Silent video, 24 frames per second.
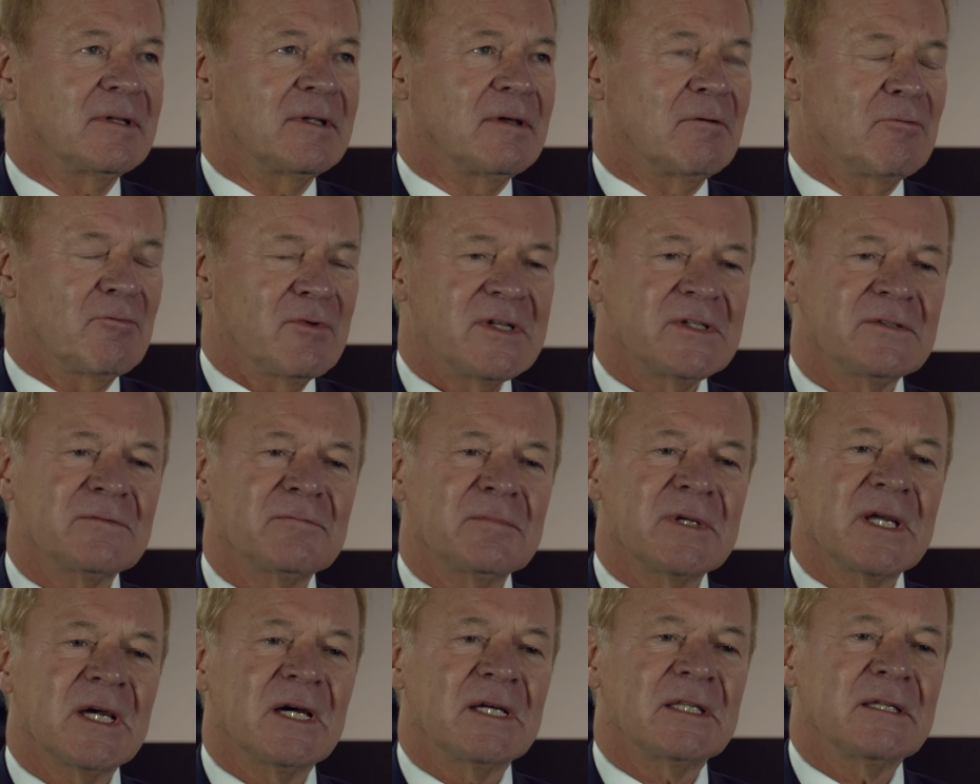a
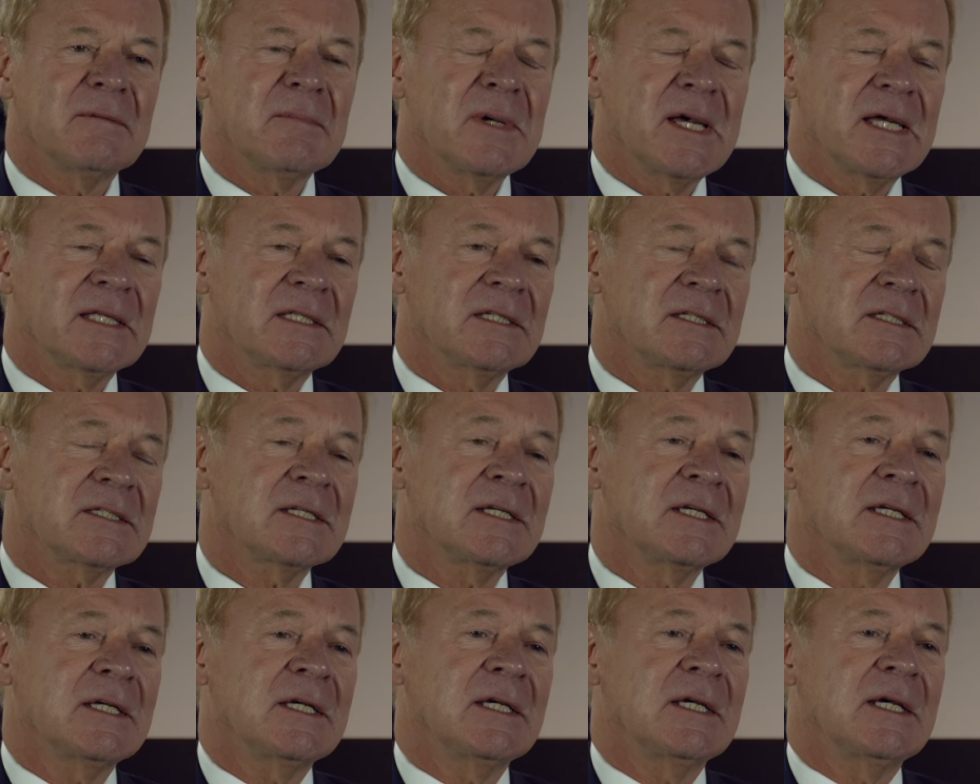reason behind the madness.
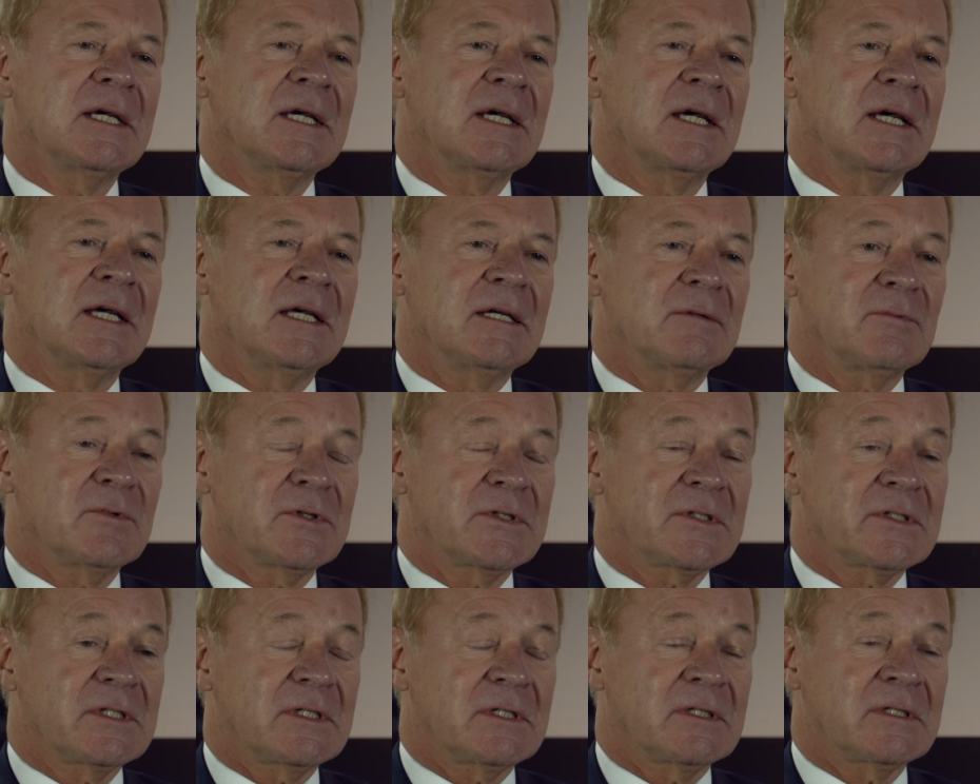It
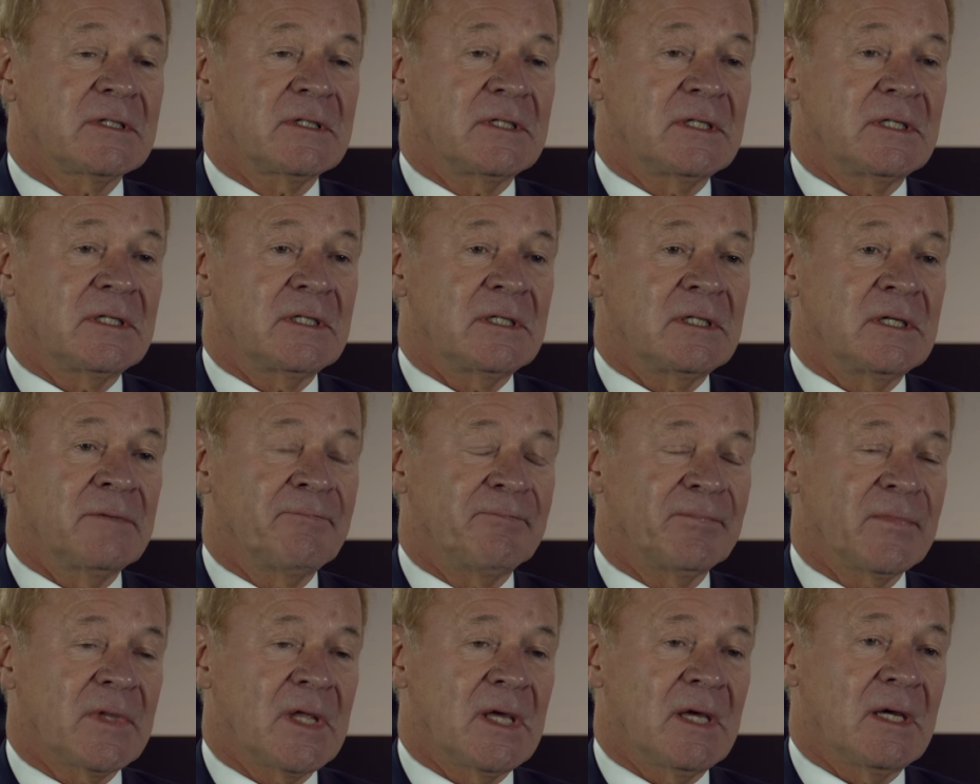was that the
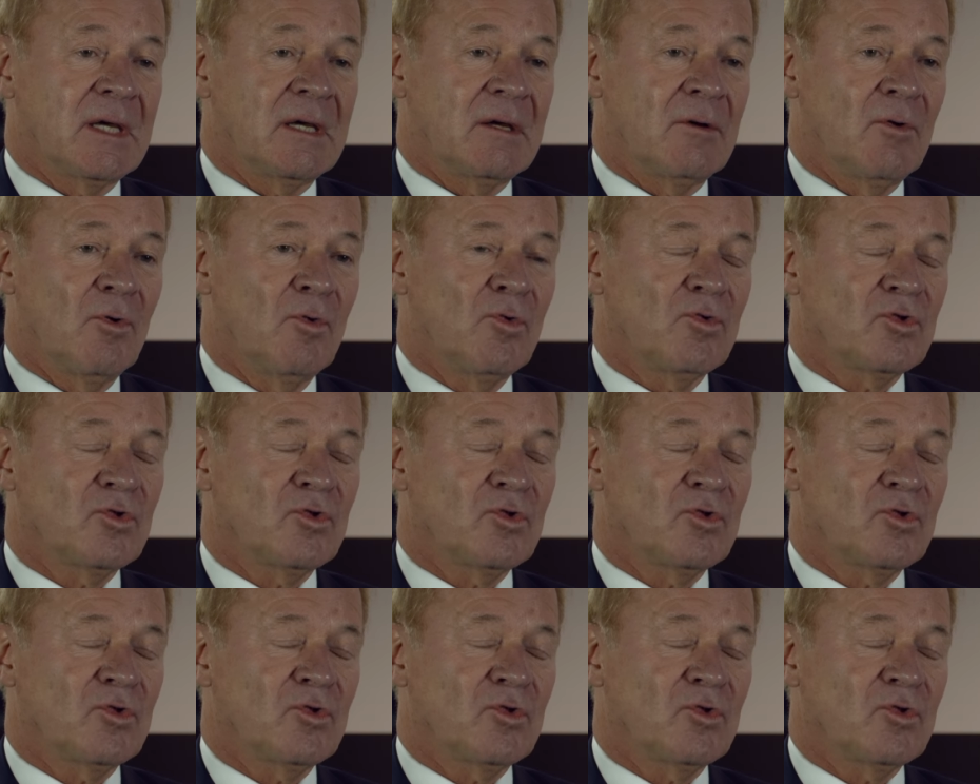Uh,